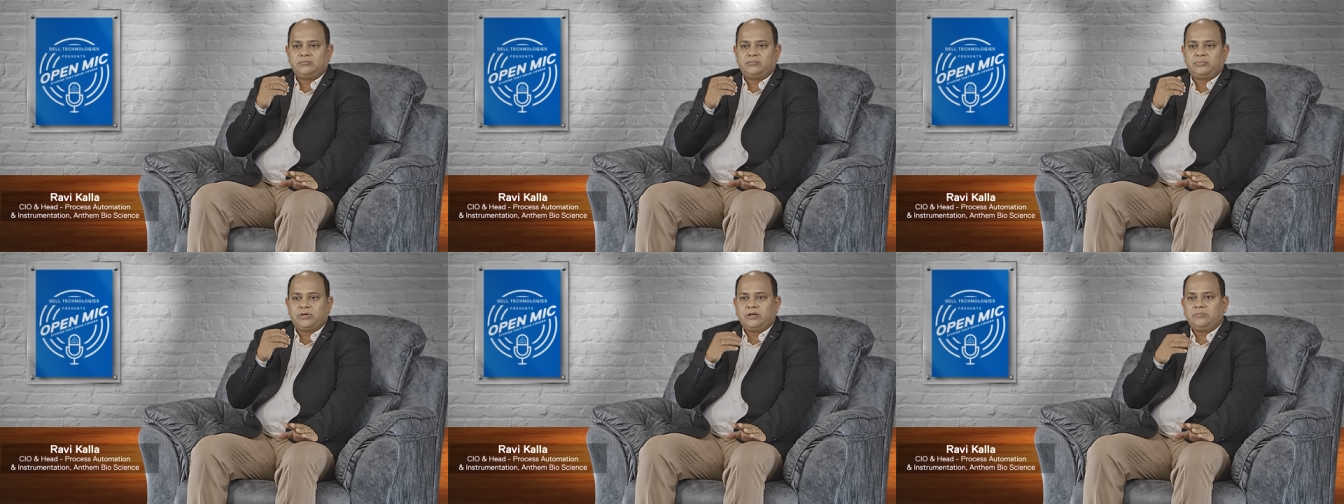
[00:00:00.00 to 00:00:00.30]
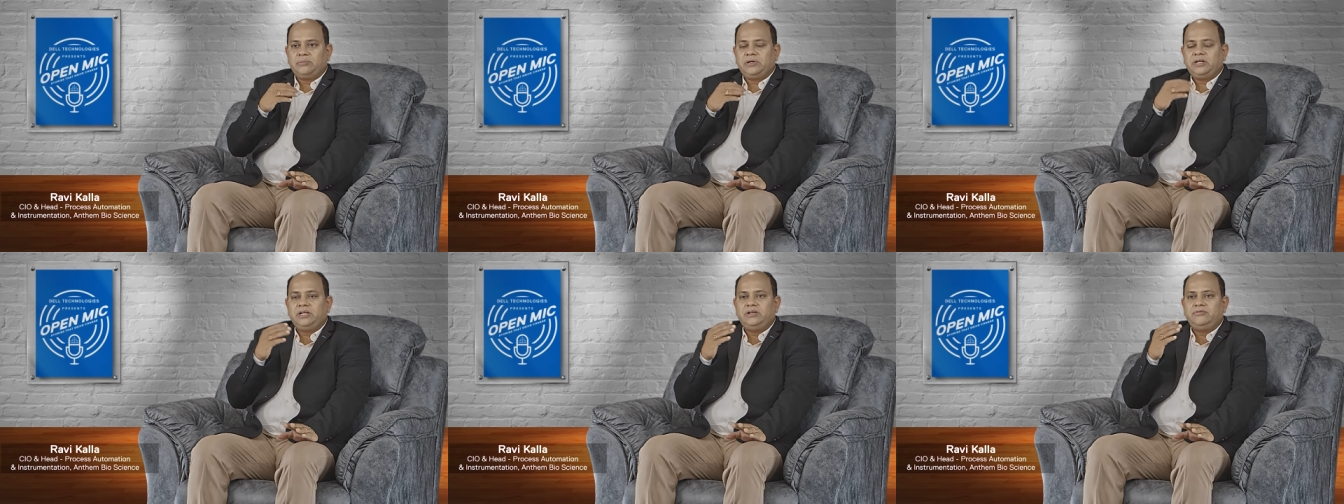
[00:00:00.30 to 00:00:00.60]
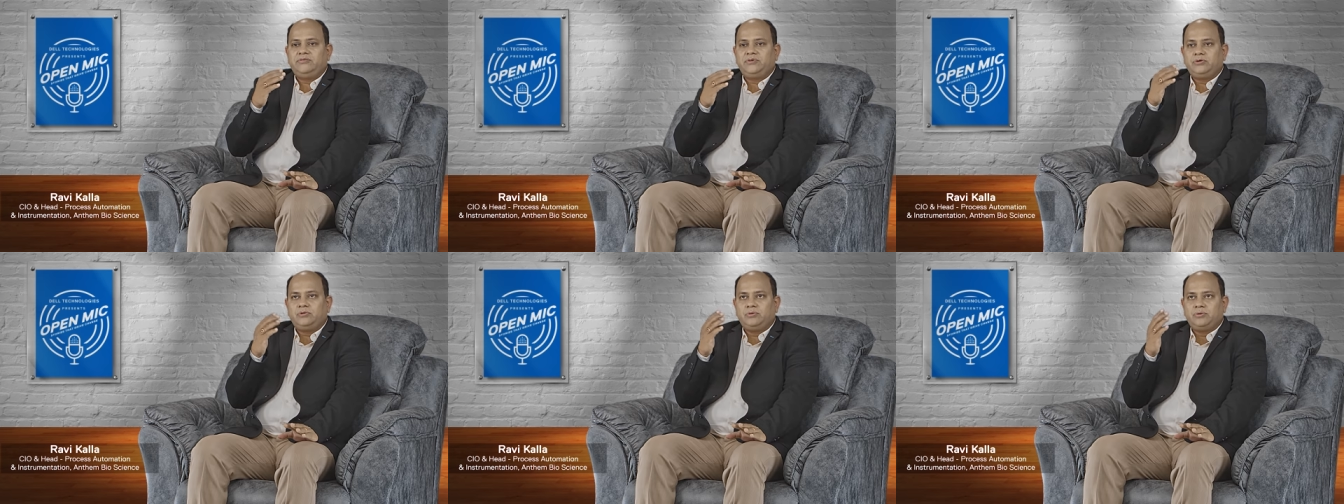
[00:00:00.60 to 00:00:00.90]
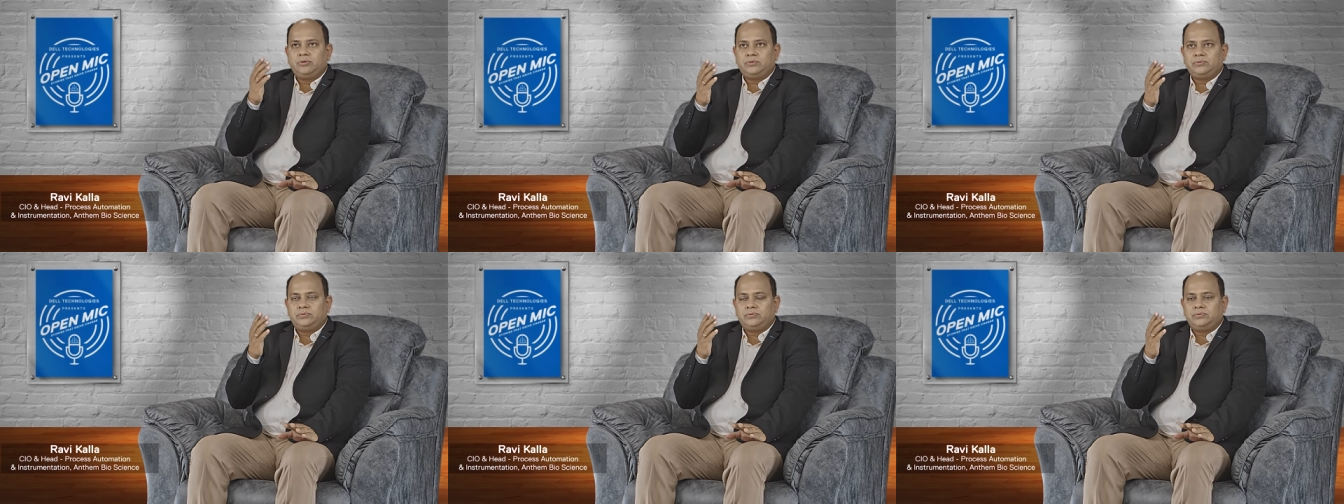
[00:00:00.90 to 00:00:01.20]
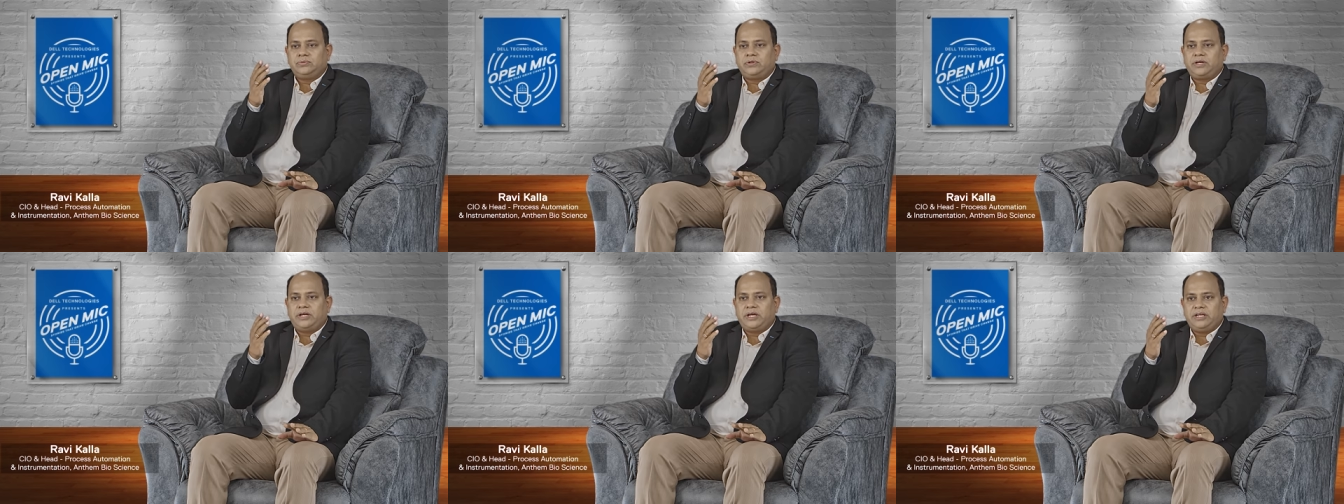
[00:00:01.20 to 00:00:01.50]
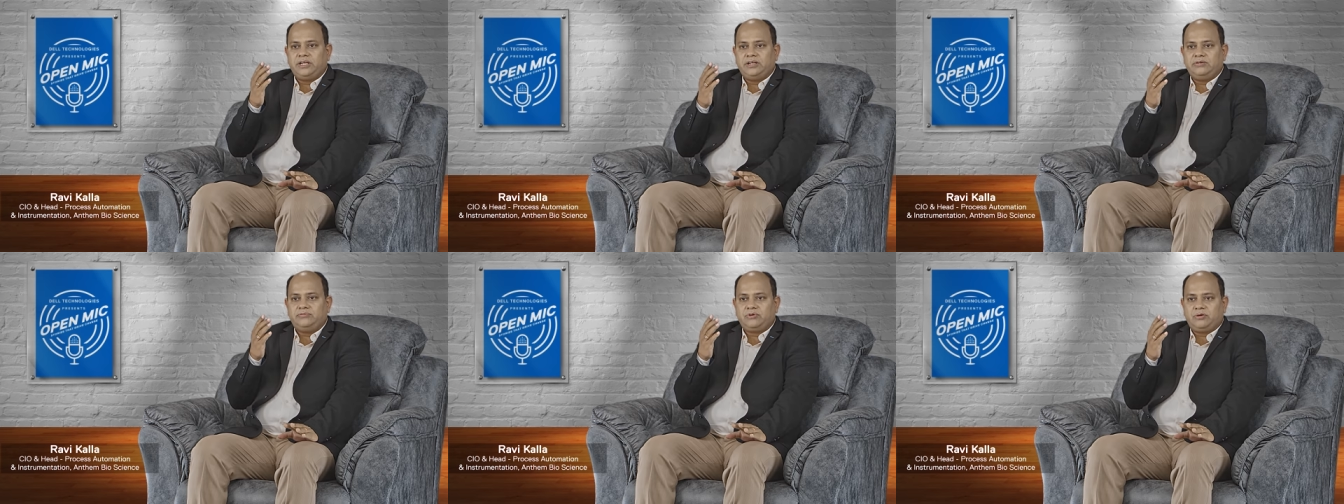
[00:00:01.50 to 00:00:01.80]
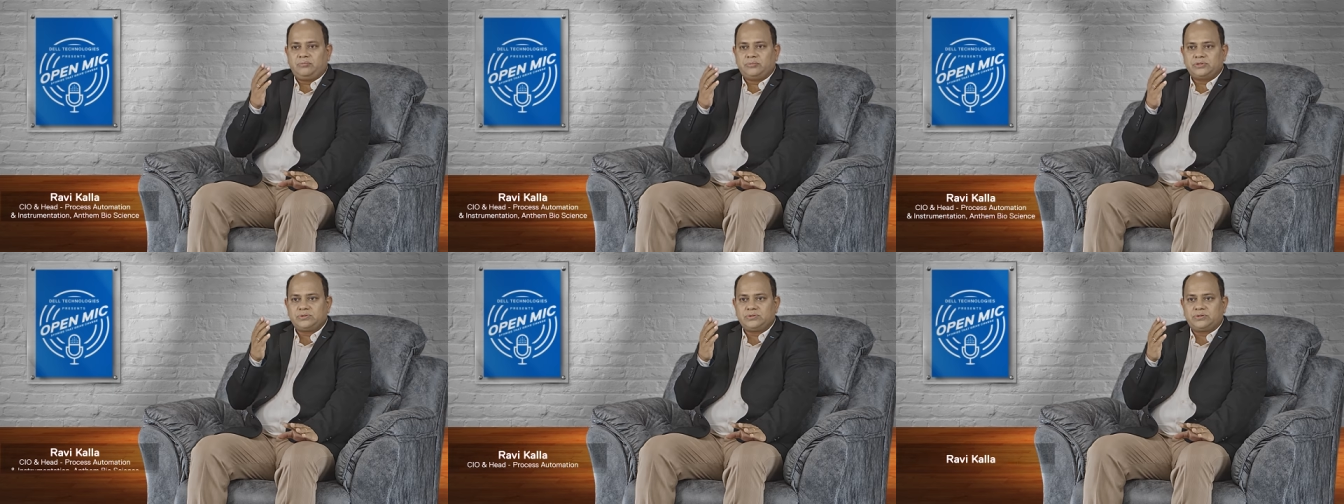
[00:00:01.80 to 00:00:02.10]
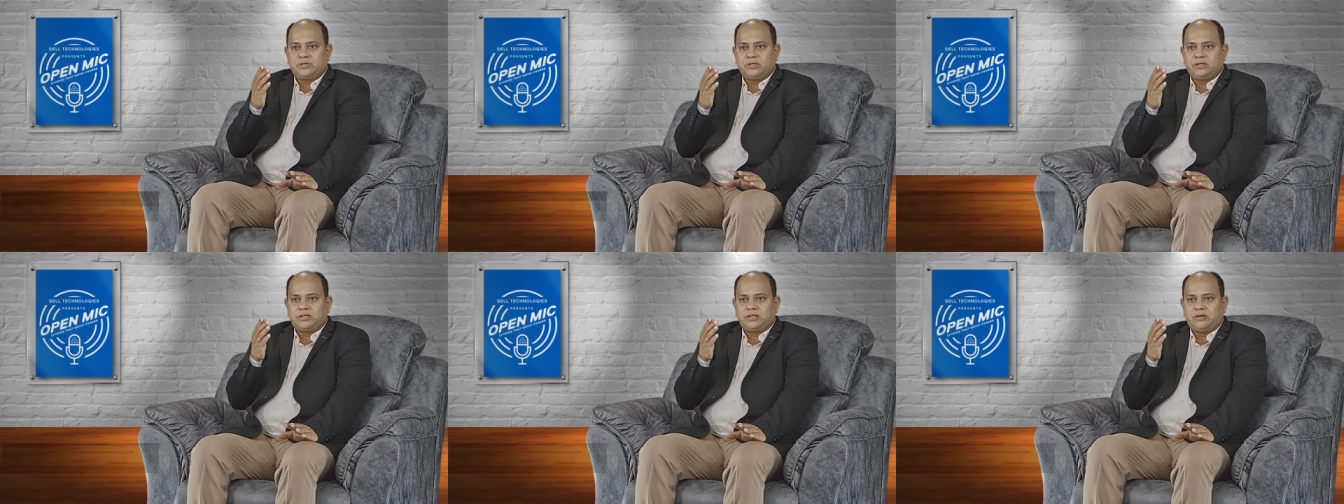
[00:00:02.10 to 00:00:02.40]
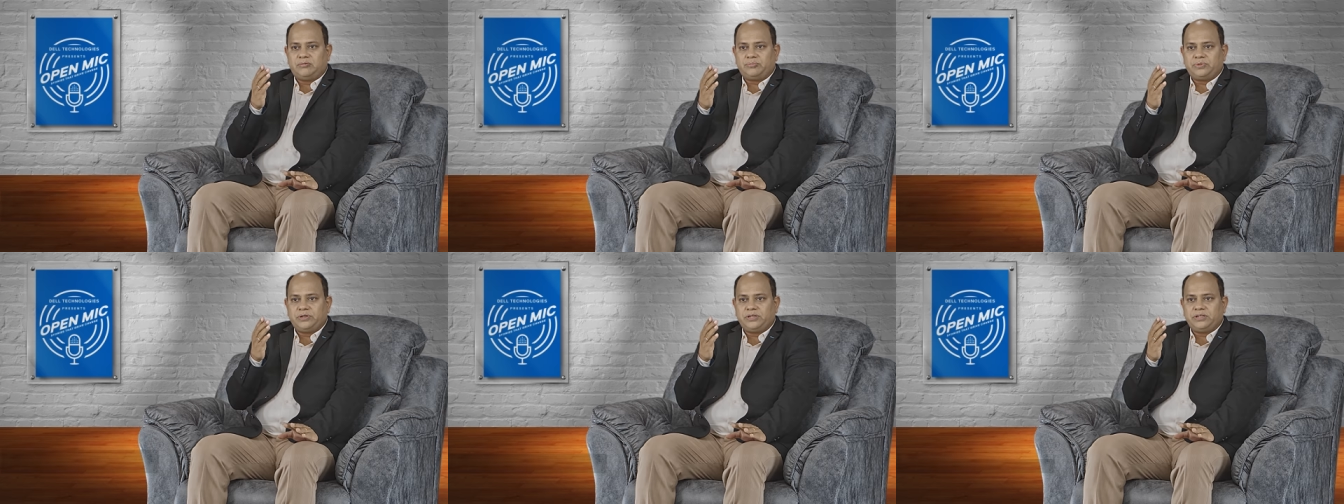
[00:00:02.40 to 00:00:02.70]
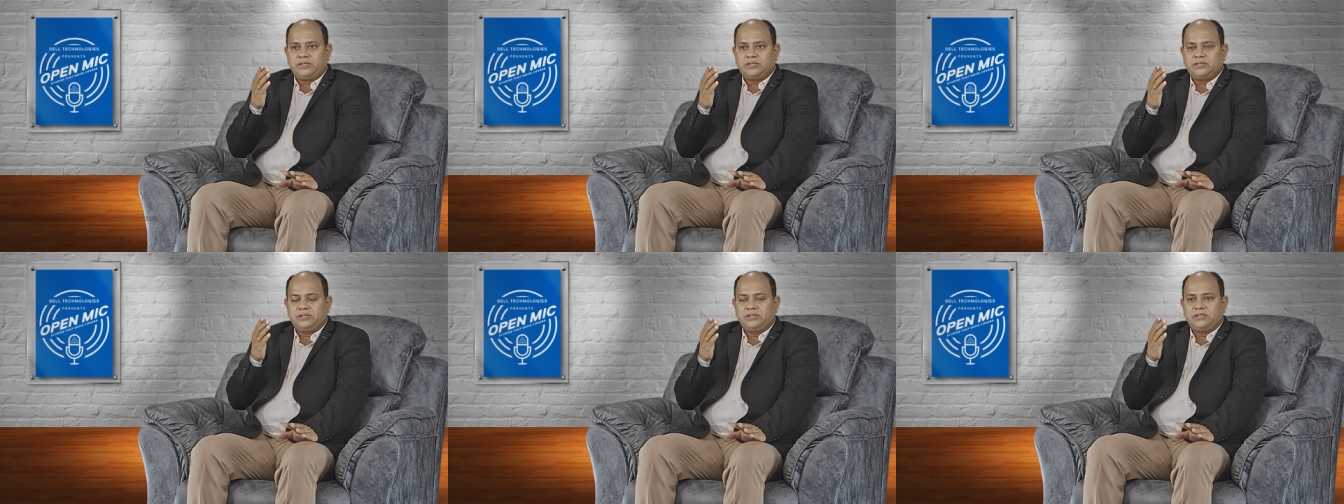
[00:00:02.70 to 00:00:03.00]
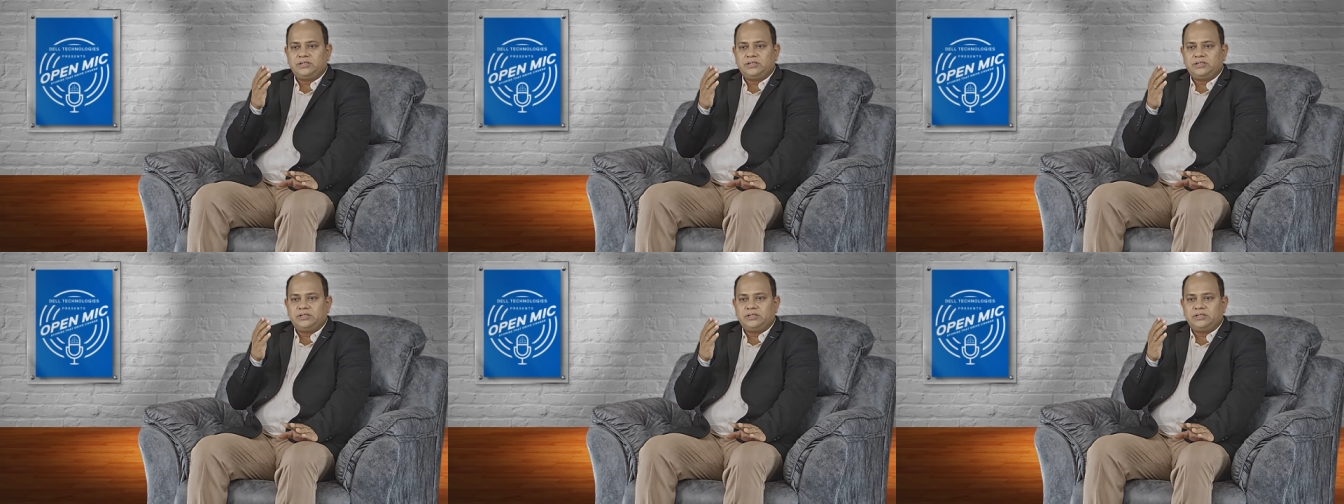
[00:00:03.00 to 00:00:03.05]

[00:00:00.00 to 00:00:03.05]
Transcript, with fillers: Primarily, if you go to any pharmaceutical company,